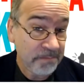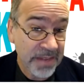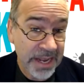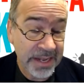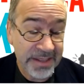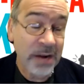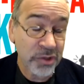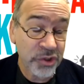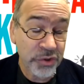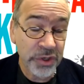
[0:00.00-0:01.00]
And that
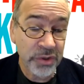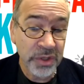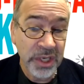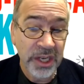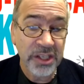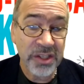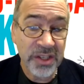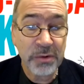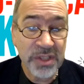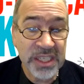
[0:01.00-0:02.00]
was true. So
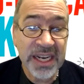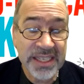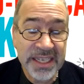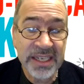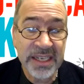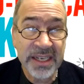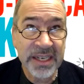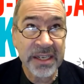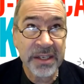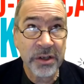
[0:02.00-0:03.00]
that was the idea
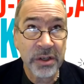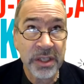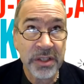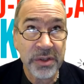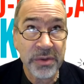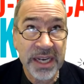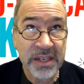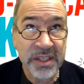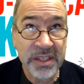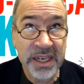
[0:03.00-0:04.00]
in early
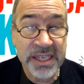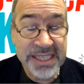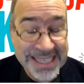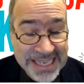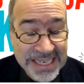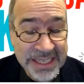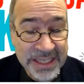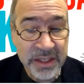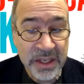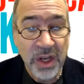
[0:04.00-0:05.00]

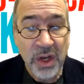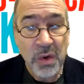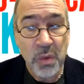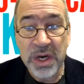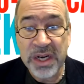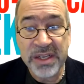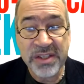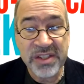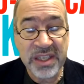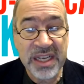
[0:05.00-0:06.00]
2019,
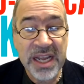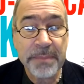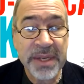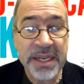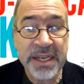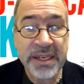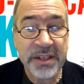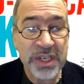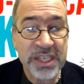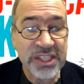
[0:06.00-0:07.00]
was let me
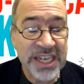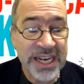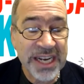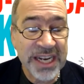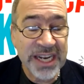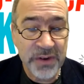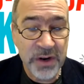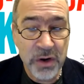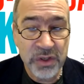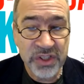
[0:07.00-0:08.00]
reach out to these
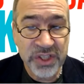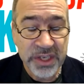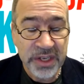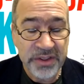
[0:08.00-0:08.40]
folks